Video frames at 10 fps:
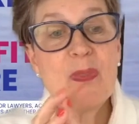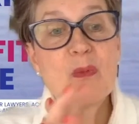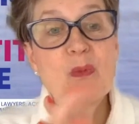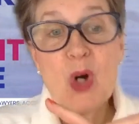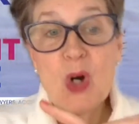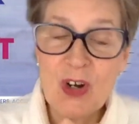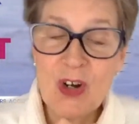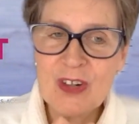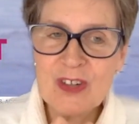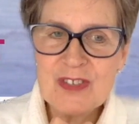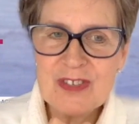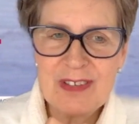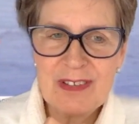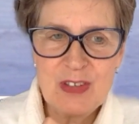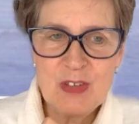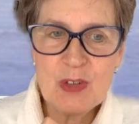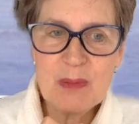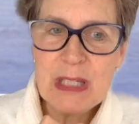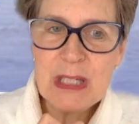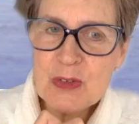words that you could
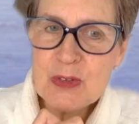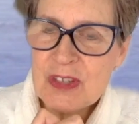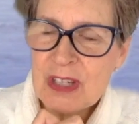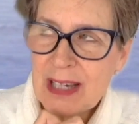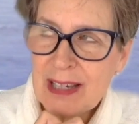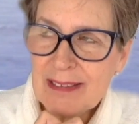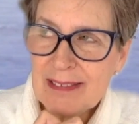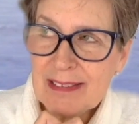be using